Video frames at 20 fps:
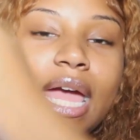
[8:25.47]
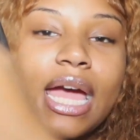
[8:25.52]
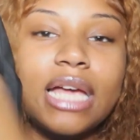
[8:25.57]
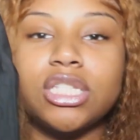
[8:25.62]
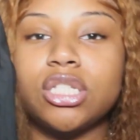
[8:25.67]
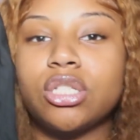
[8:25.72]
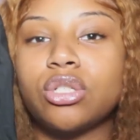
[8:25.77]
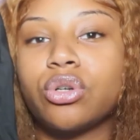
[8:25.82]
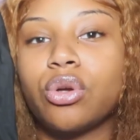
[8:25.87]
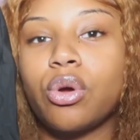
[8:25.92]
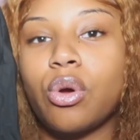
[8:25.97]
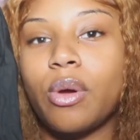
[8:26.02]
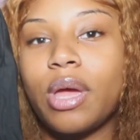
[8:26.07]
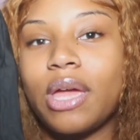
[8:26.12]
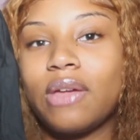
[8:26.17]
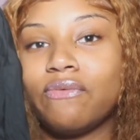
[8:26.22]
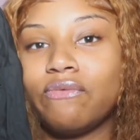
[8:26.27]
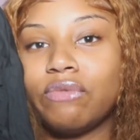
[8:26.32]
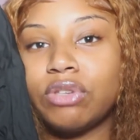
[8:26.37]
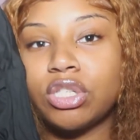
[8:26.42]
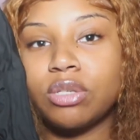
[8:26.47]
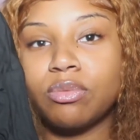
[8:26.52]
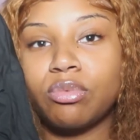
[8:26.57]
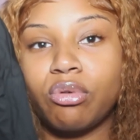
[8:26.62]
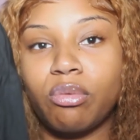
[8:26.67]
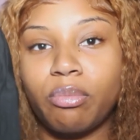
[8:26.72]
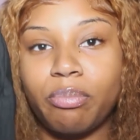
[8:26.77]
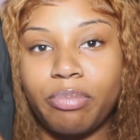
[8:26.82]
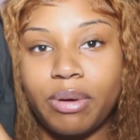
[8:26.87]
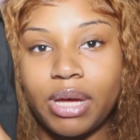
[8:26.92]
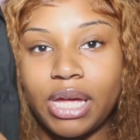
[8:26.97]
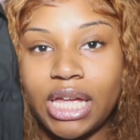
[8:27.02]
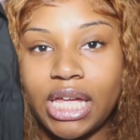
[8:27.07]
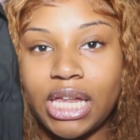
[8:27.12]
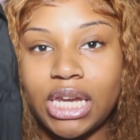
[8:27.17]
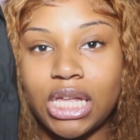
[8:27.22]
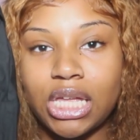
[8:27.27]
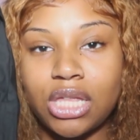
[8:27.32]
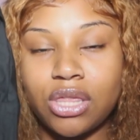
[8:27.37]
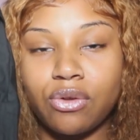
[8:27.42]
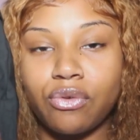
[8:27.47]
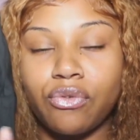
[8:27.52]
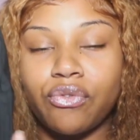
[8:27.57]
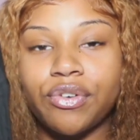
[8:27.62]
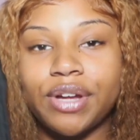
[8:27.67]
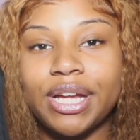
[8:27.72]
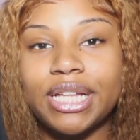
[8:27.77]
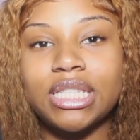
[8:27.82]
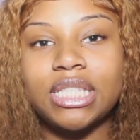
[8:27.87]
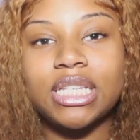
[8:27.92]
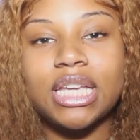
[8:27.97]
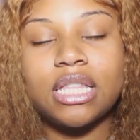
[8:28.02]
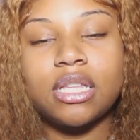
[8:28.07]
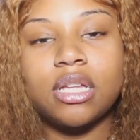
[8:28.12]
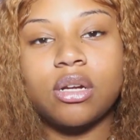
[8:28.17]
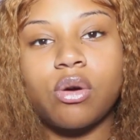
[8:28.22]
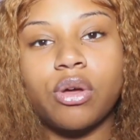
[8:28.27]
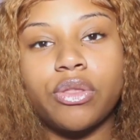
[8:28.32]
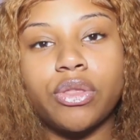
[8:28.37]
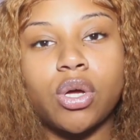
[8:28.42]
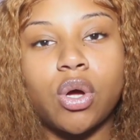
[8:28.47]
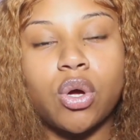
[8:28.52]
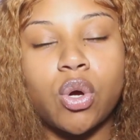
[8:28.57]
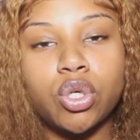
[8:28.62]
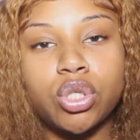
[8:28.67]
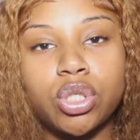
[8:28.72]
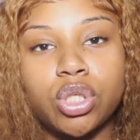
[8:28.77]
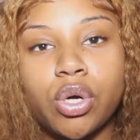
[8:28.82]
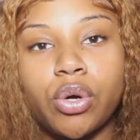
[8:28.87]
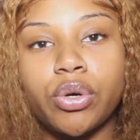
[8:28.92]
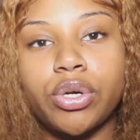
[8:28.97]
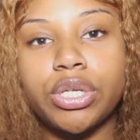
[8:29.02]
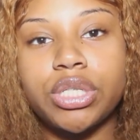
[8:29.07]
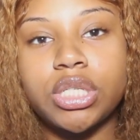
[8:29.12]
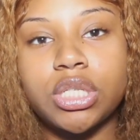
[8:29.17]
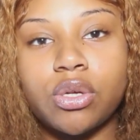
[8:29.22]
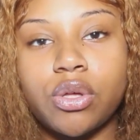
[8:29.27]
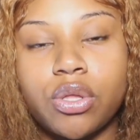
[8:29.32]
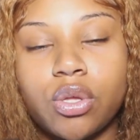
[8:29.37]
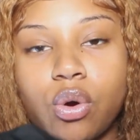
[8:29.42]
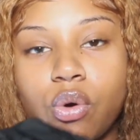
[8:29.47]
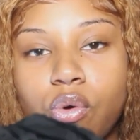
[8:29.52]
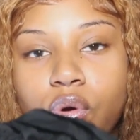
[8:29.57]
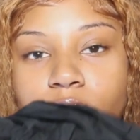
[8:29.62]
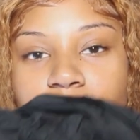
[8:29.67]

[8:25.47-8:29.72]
It has a little invisible button in the front, and then on the shoulders and on the